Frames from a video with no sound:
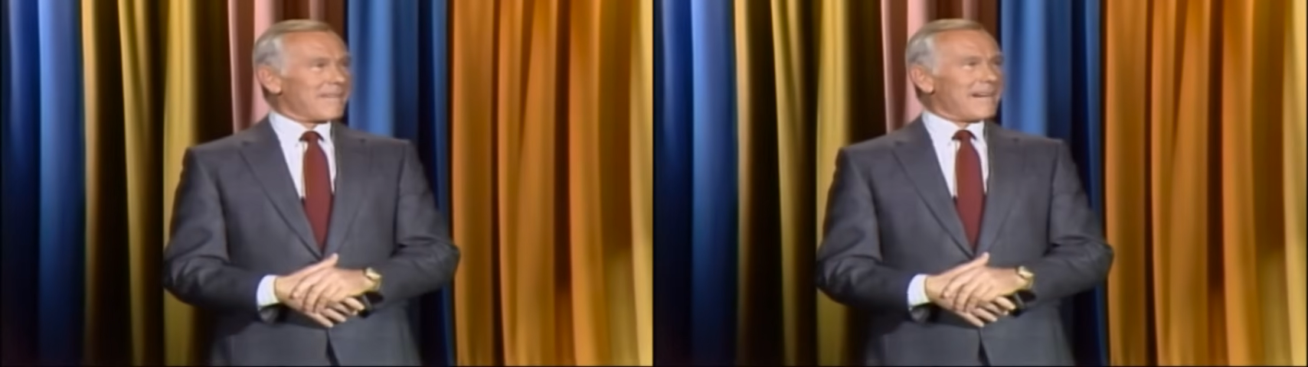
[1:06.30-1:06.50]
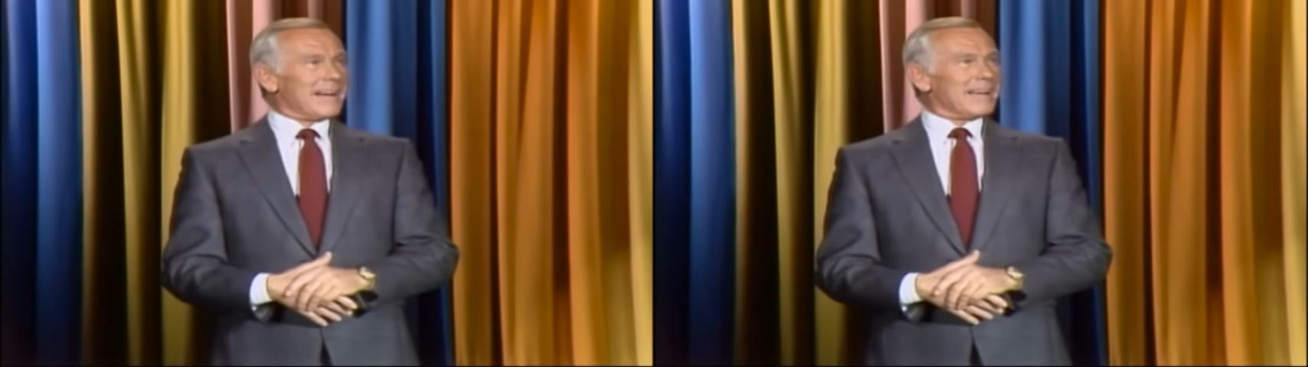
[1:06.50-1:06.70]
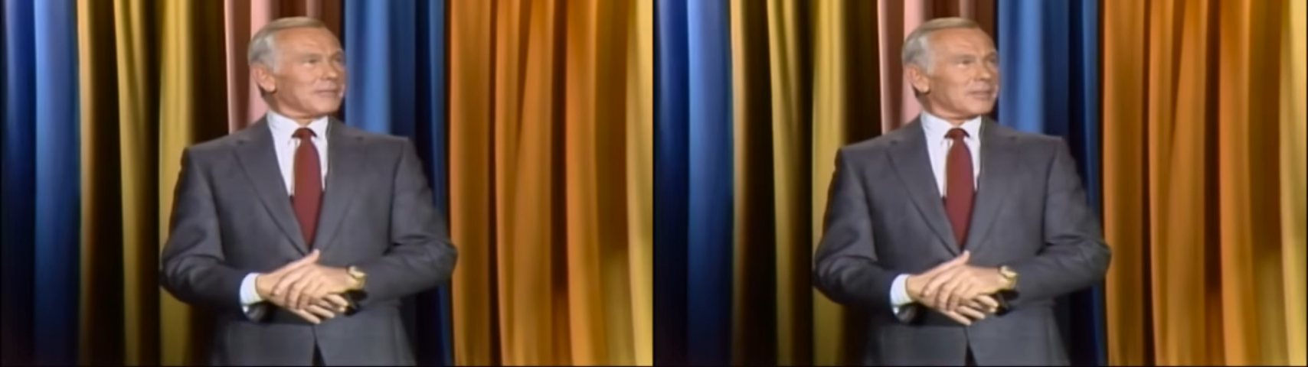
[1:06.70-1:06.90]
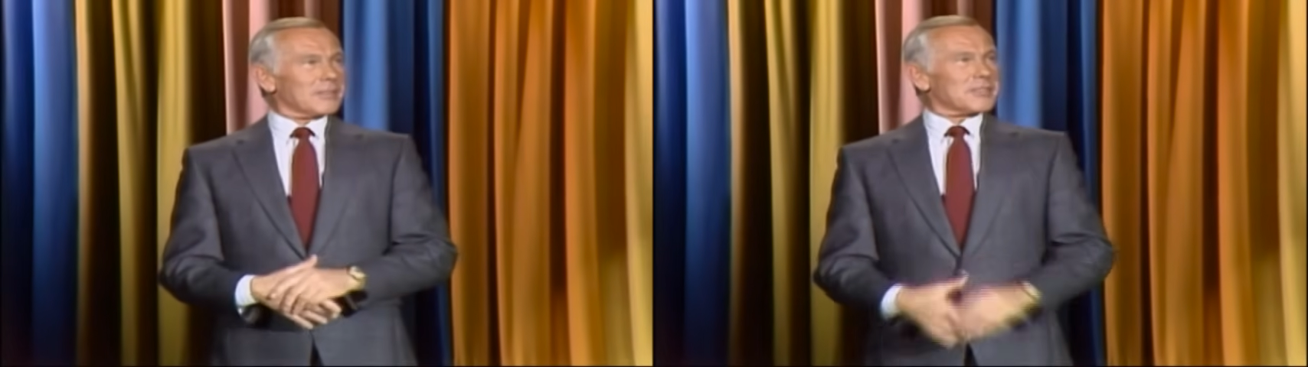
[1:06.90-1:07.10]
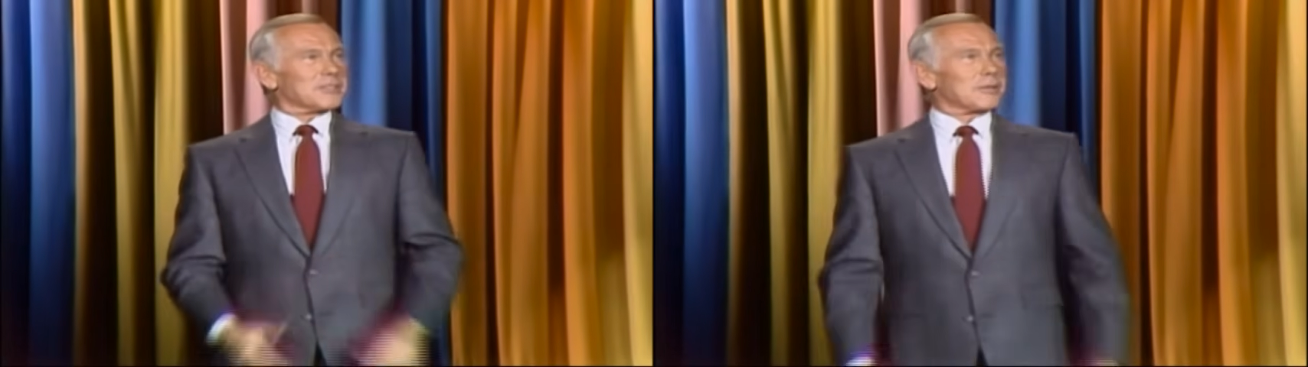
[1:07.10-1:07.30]
I haven't
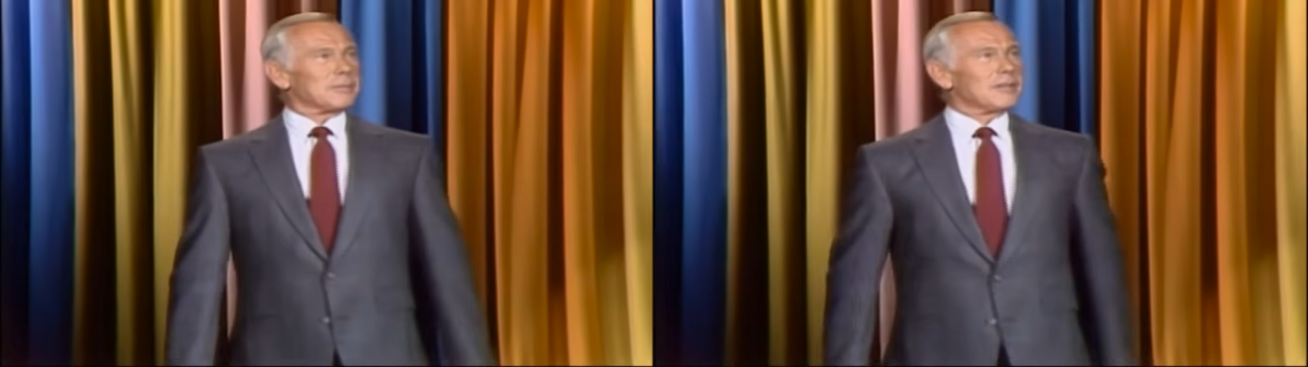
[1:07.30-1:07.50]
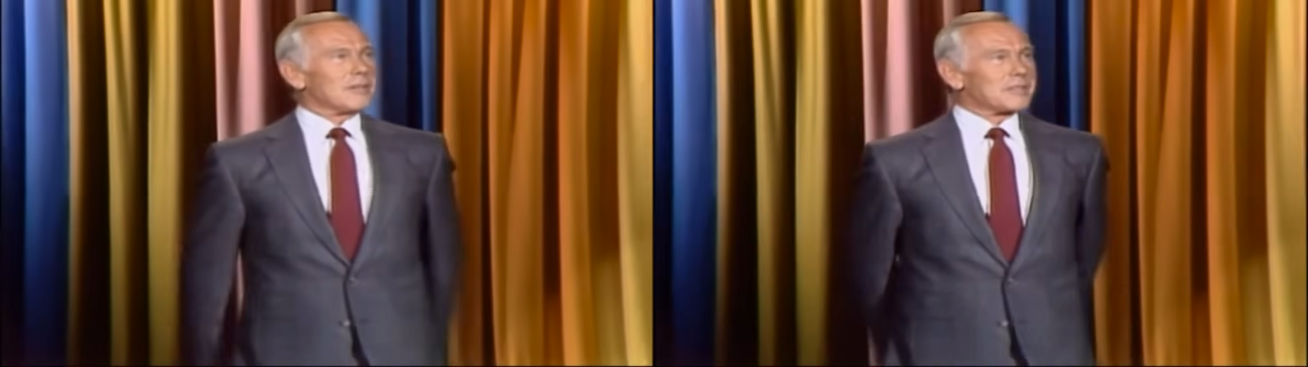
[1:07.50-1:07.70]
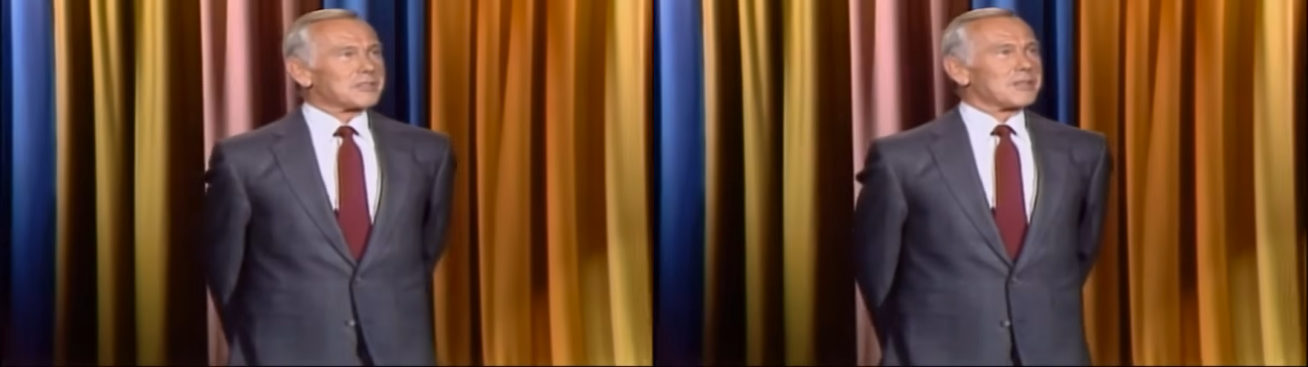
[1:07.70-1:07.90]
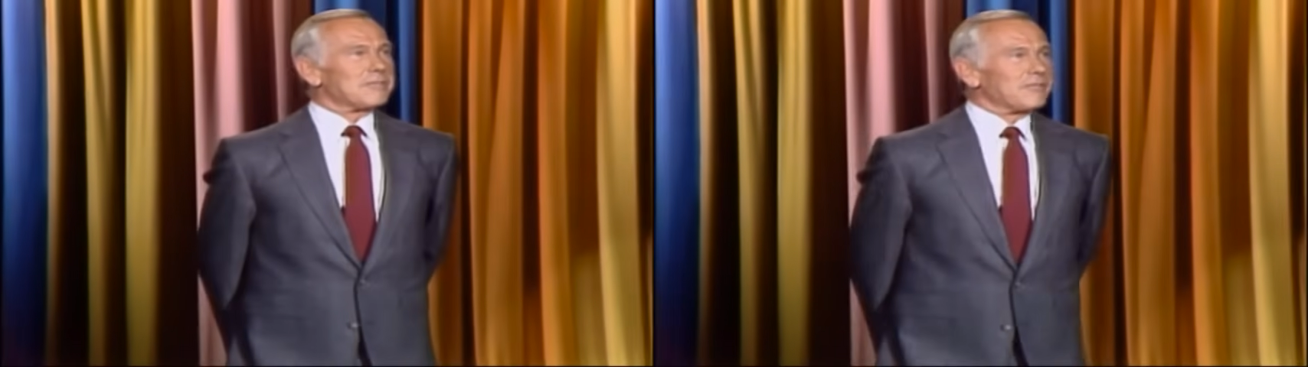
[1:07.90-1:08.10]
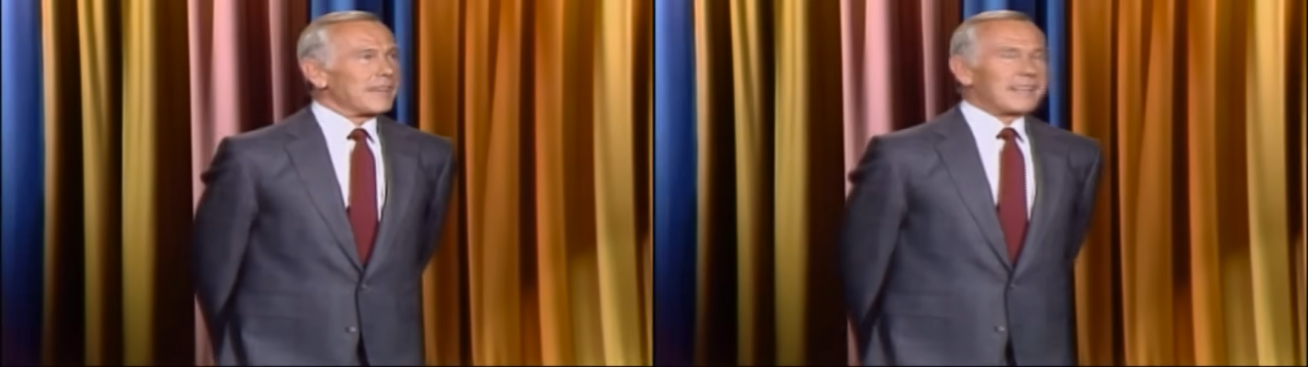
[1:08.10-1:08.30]
heard such applause since a
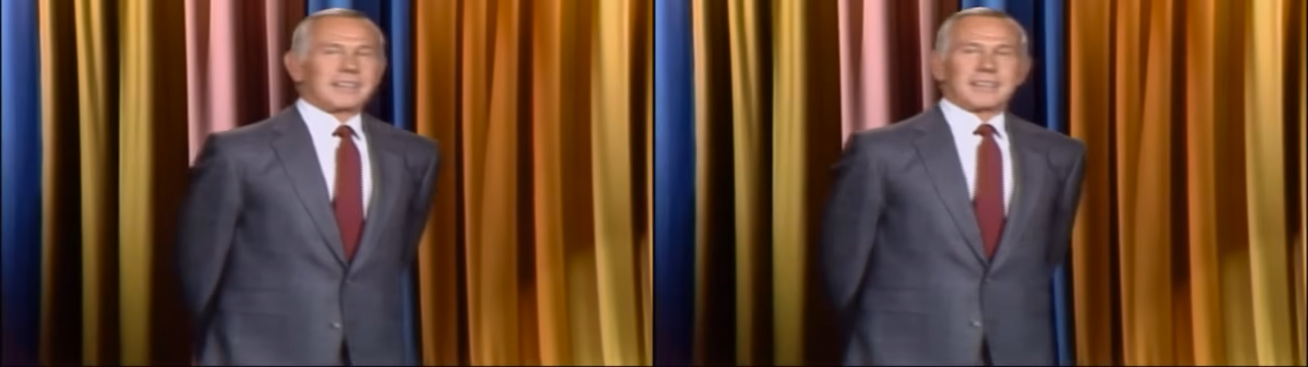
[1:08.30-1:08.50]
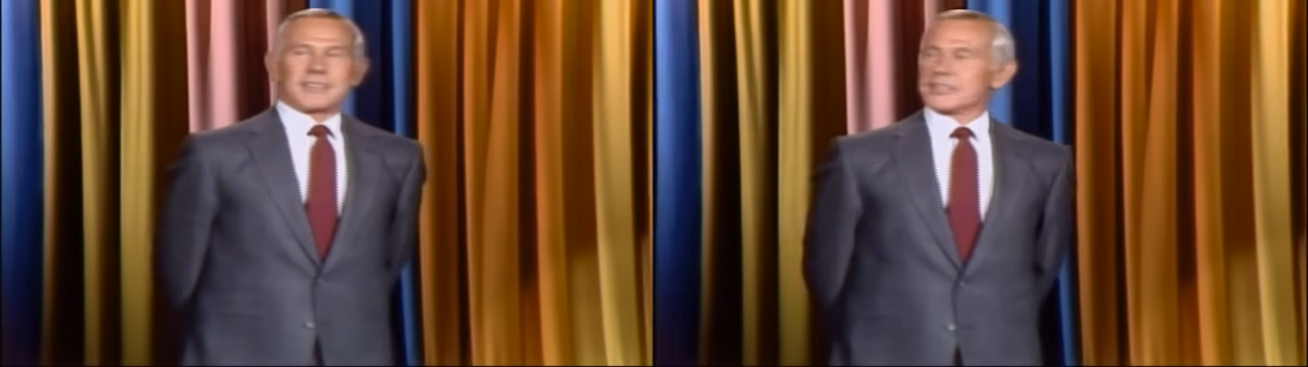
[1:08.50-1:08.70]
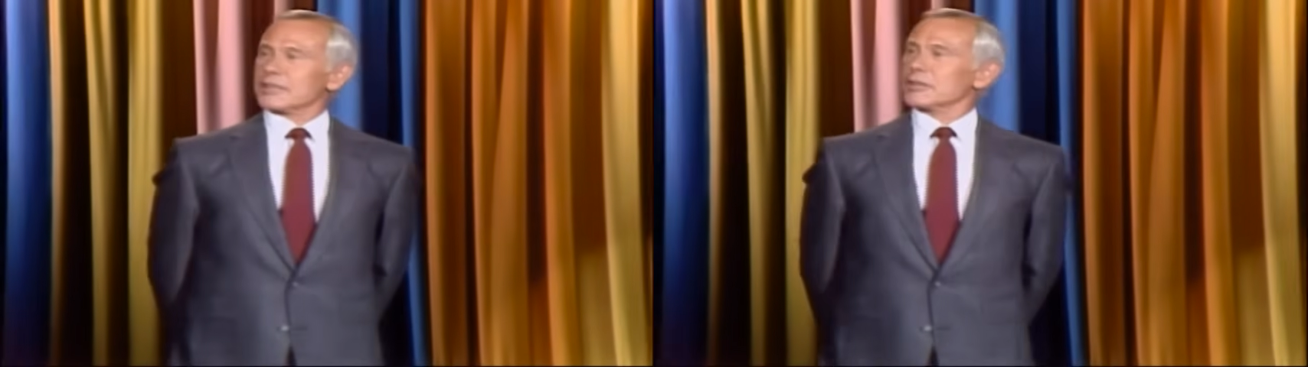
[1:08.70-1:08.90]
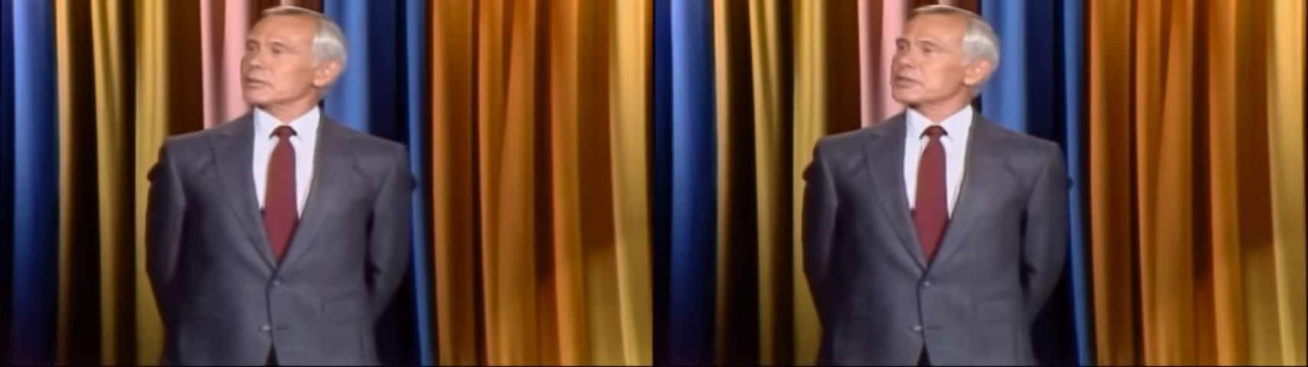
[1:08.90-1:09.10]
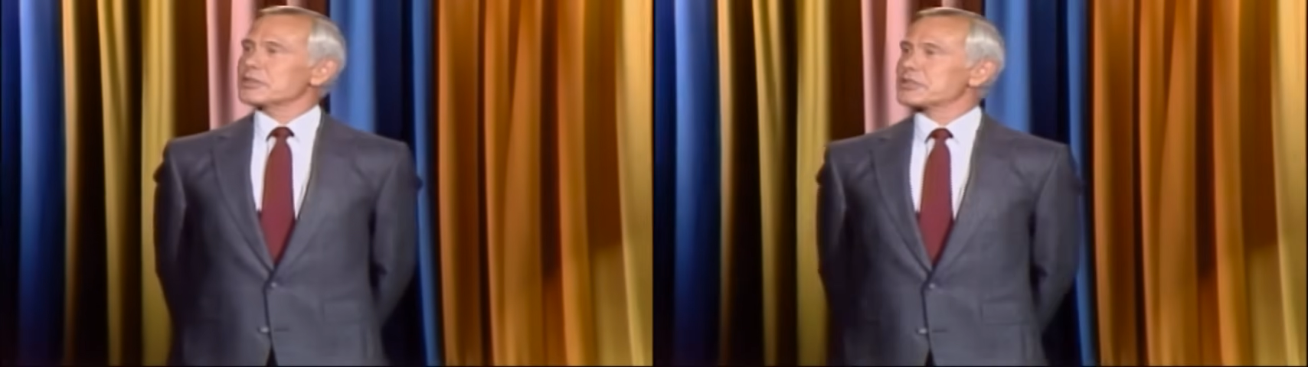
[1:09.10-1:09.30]
fat lady sat on
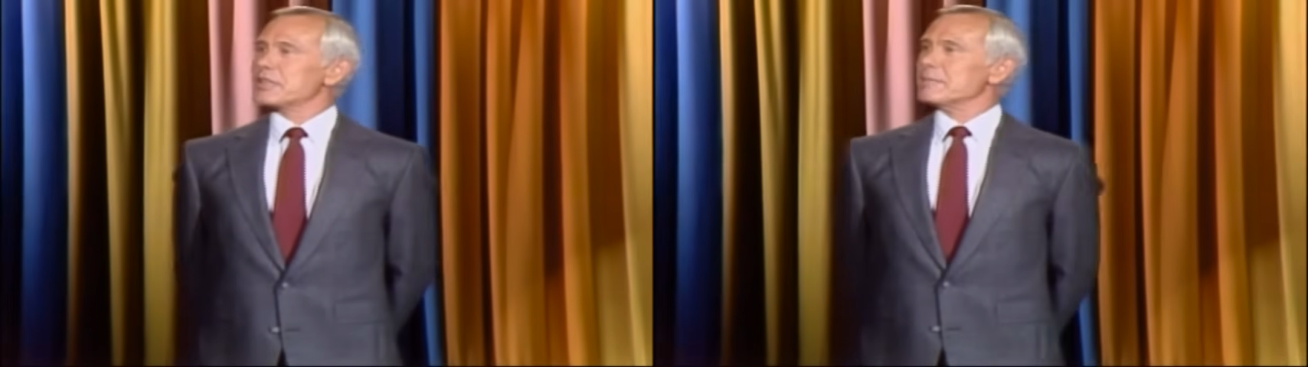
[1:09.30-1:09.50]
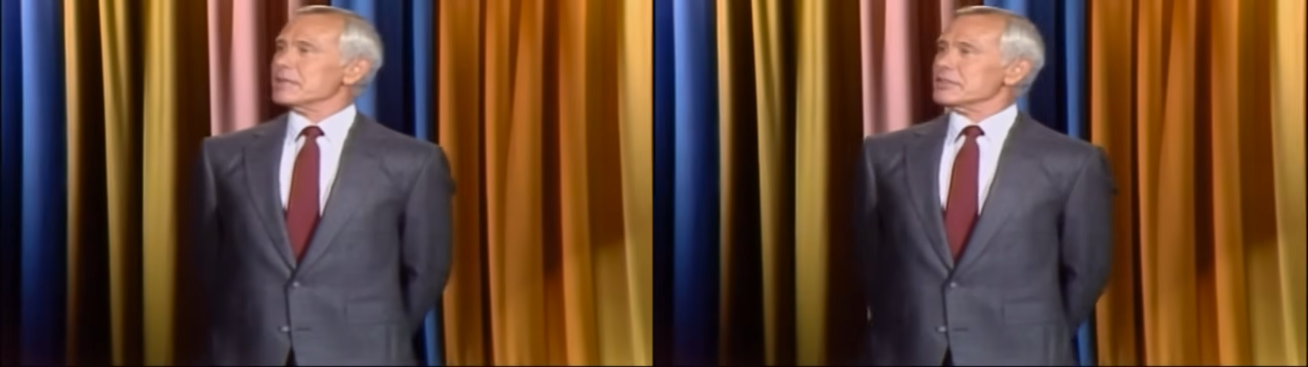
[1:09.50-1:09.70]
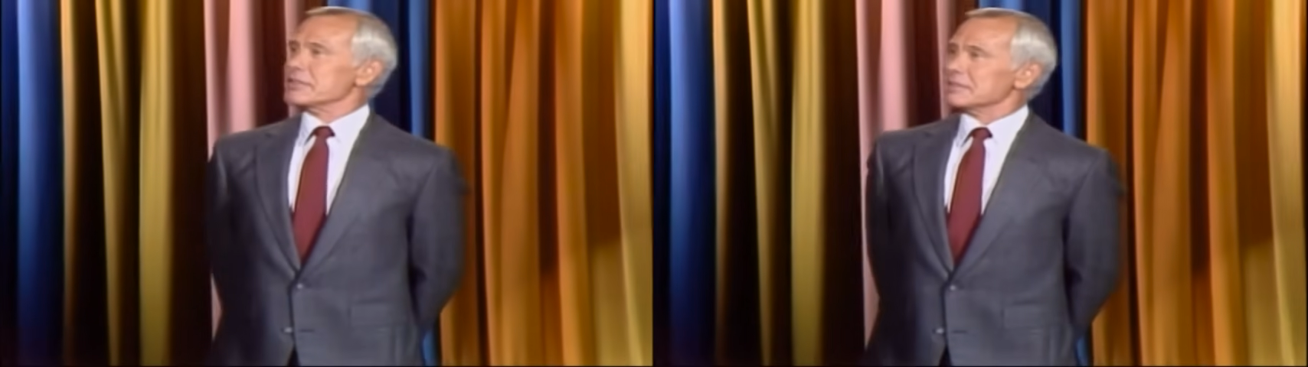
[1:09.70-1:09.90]
Richard Simmons.